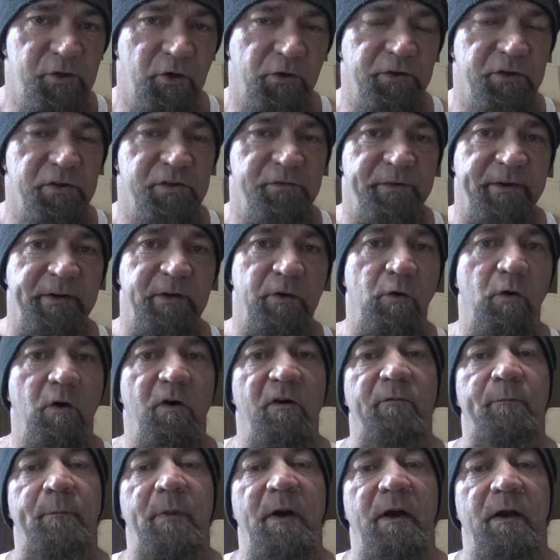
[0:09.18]
start this video
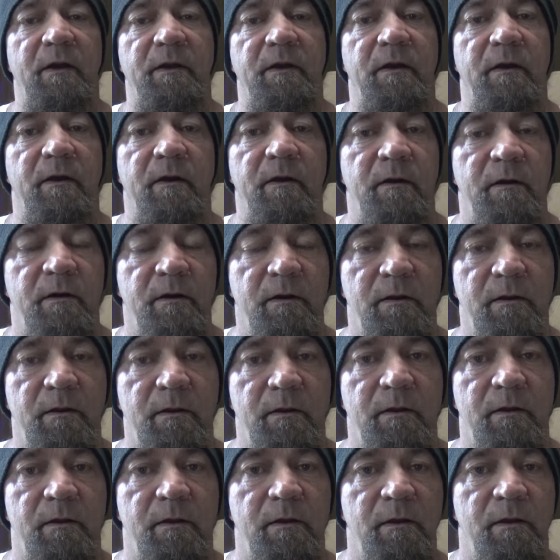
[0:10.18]
off by, uh,
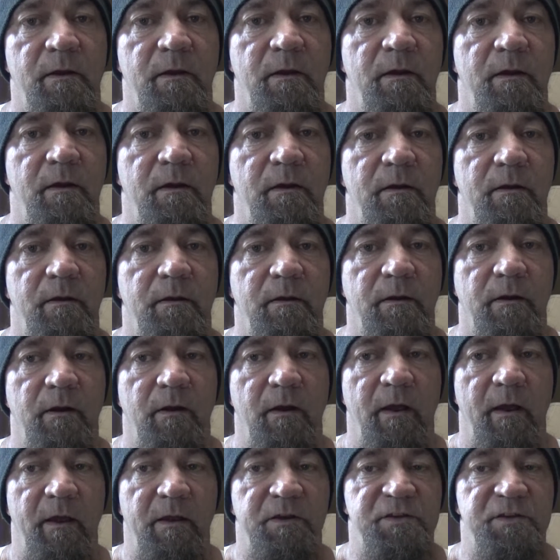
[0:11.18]
I